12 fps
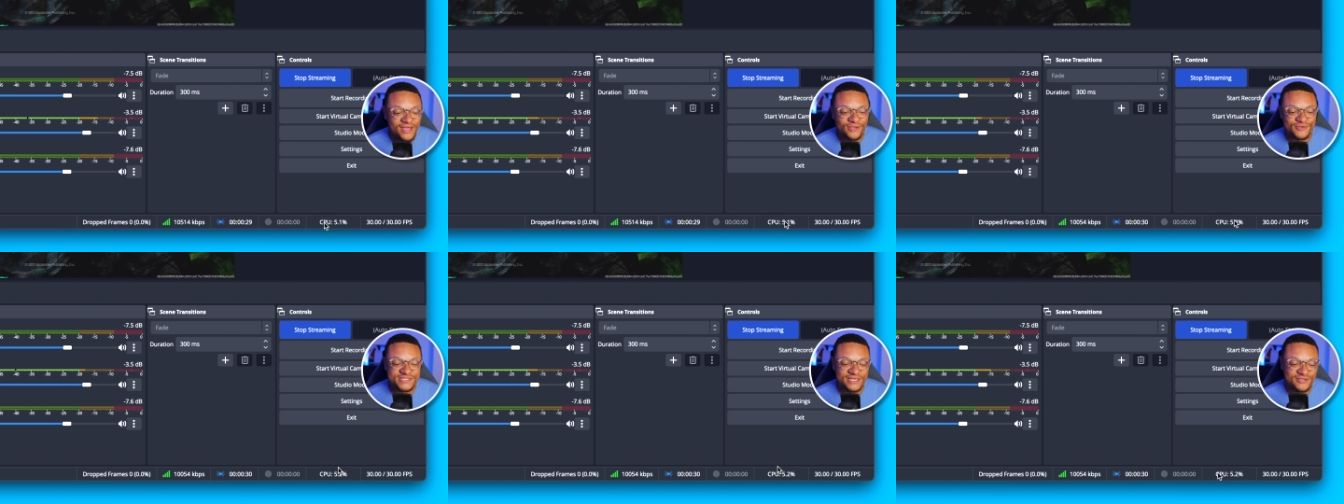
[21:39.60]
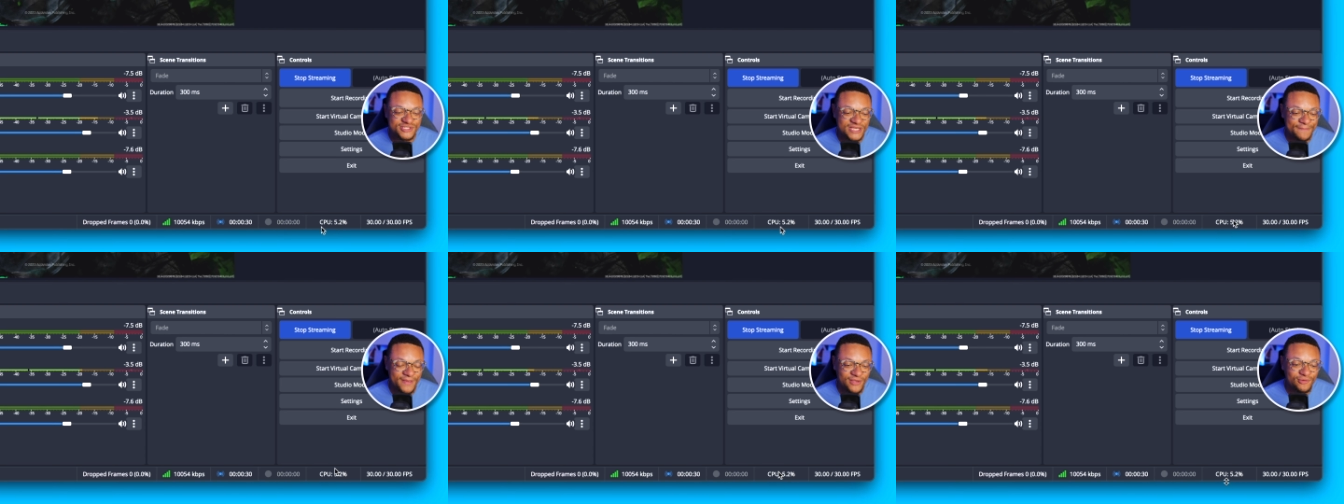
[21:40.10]
You'll see your
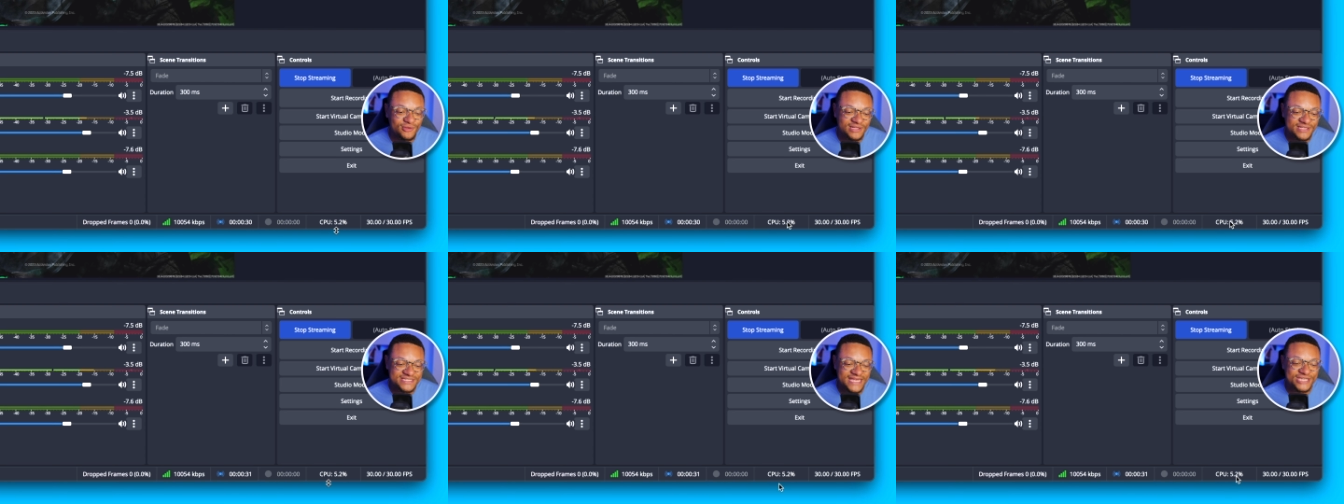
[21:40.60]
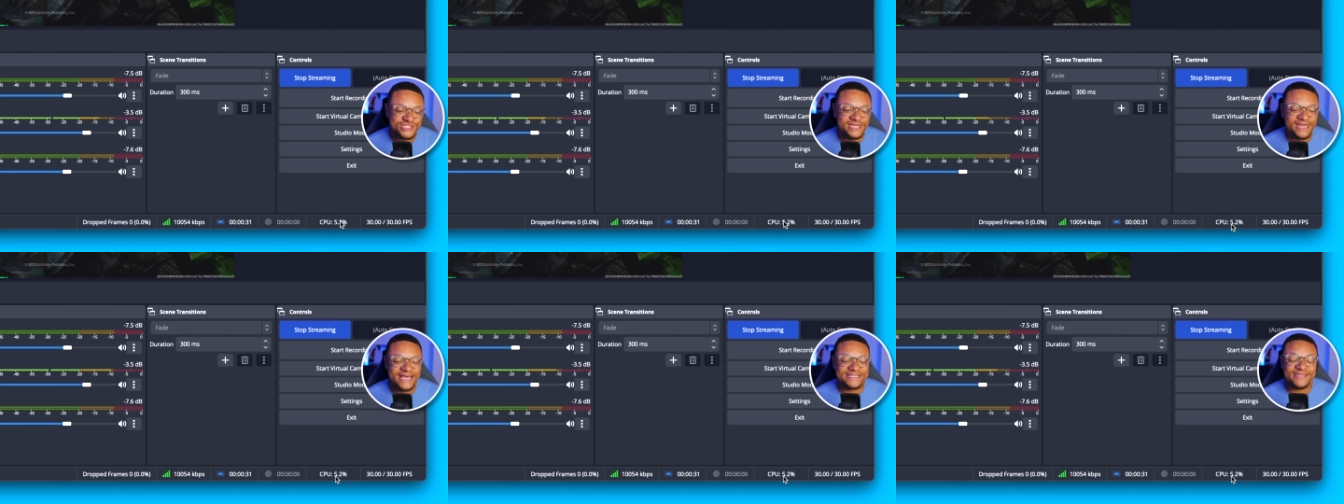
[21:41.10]
CPU utilization
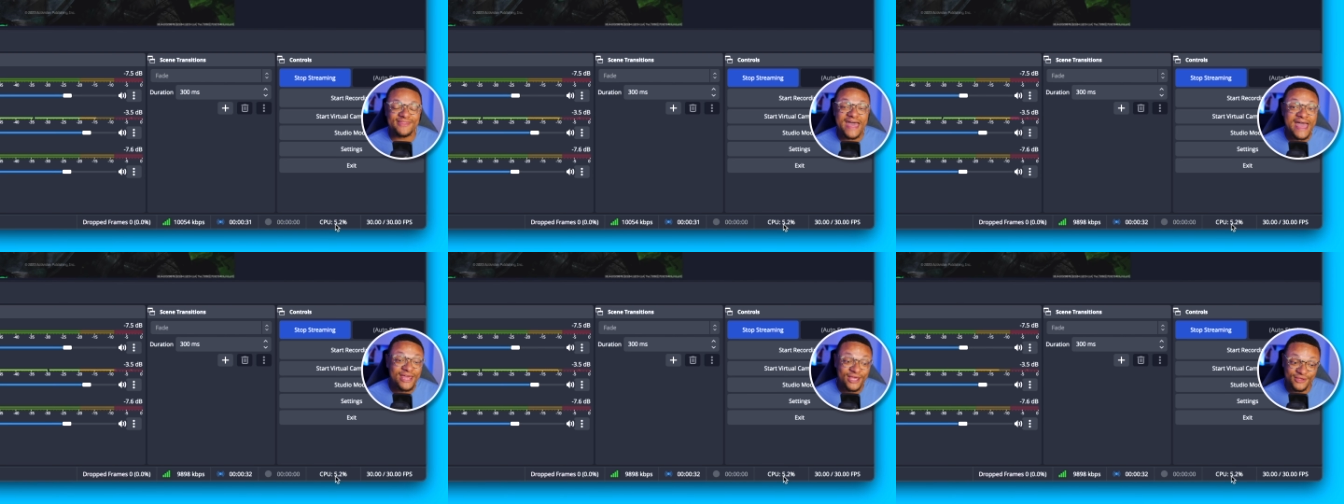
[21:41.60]
next to that.